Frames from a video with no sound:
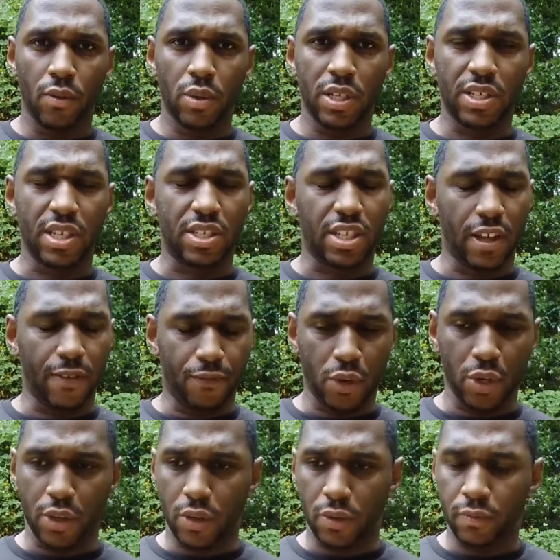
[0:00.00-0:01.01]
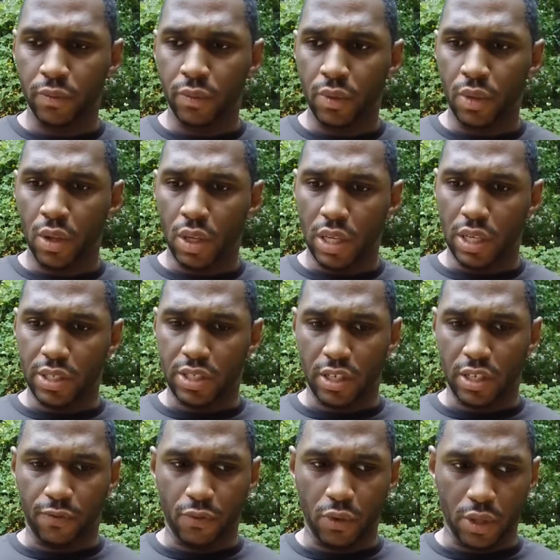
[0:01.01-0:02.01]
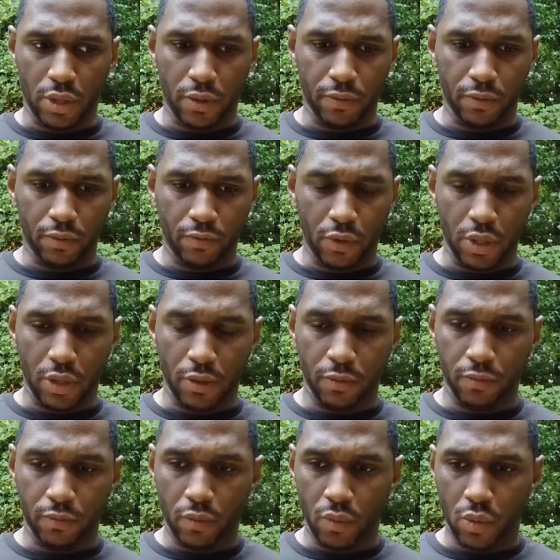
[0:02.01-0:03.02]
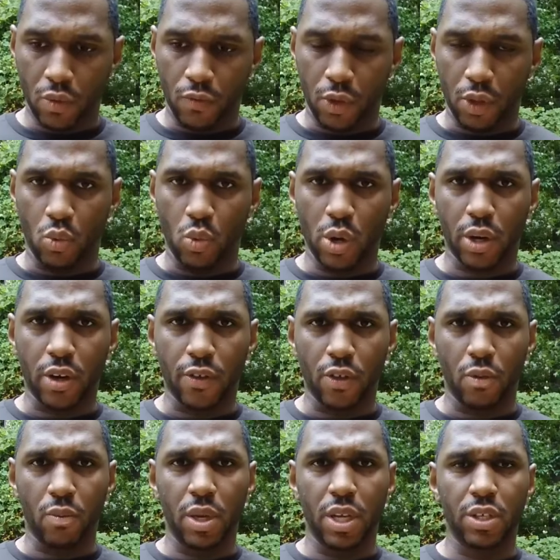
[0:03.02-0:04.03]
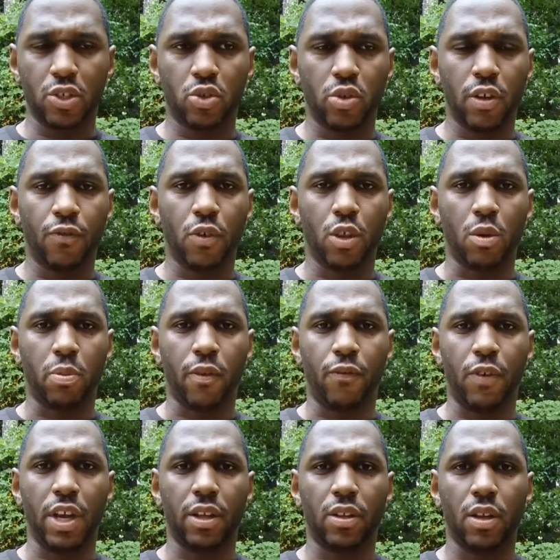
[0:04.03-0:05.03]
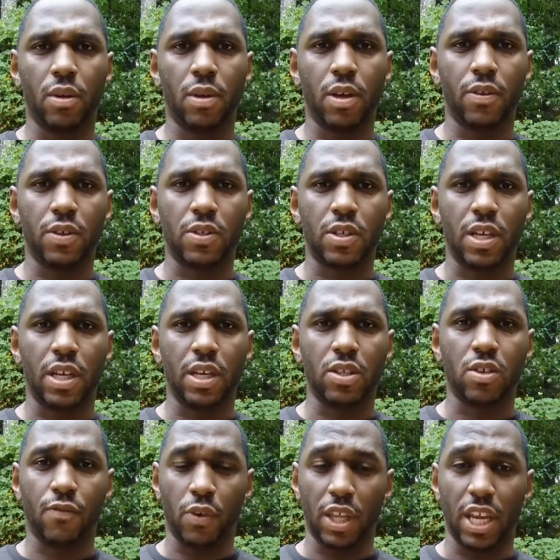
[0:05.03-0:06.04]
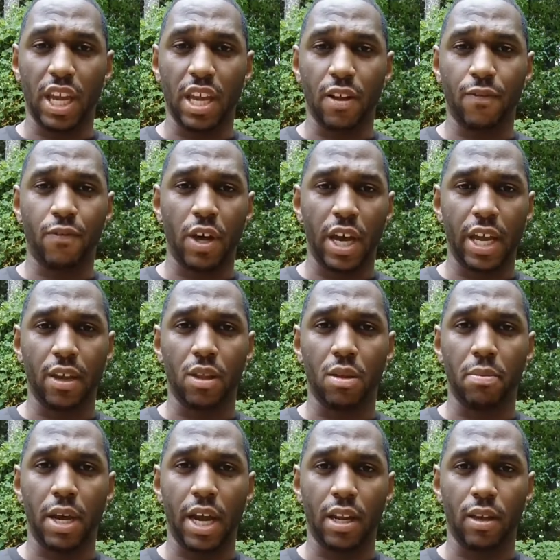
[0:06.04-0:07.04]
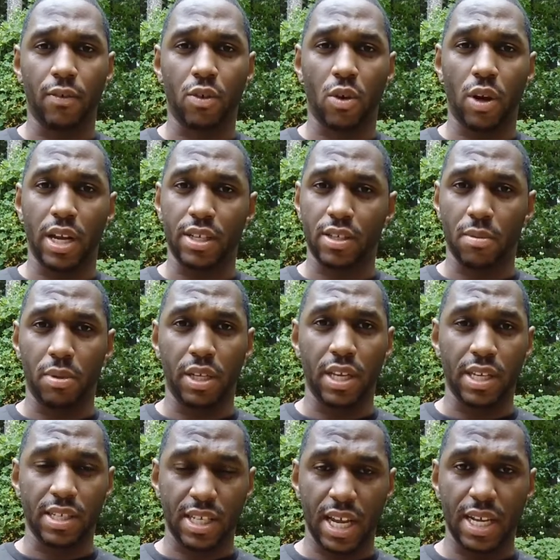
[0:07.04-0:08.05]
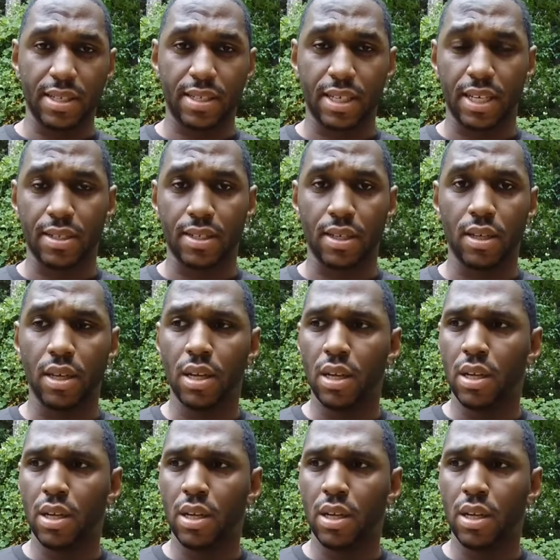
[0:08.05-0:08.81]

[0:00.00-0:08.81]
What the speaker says: What does it say for the, it says for the work of the ministry, for the perfecting of the saints, and for the edifying of the body of Christ. I believe that's how it says it.